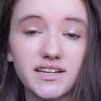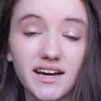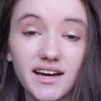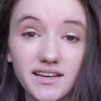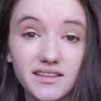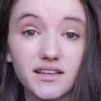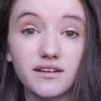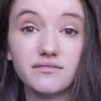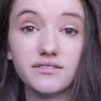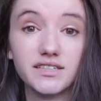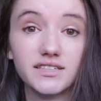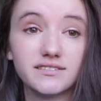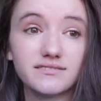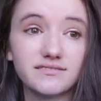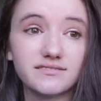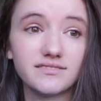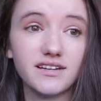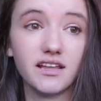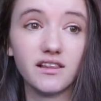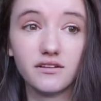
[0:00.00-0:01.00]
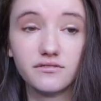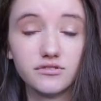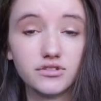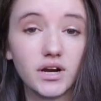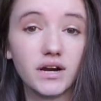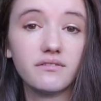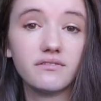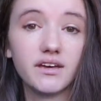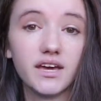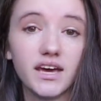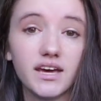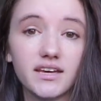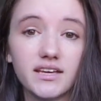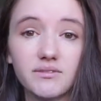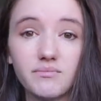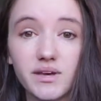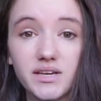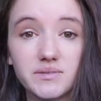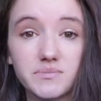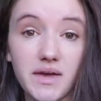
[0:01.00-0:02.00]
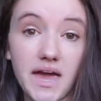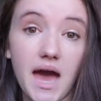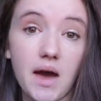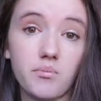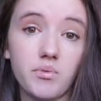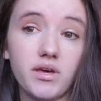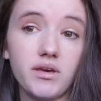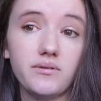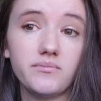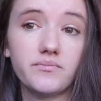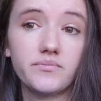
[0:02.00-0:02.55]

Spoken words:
I love it. I love driving it. It makes me happy.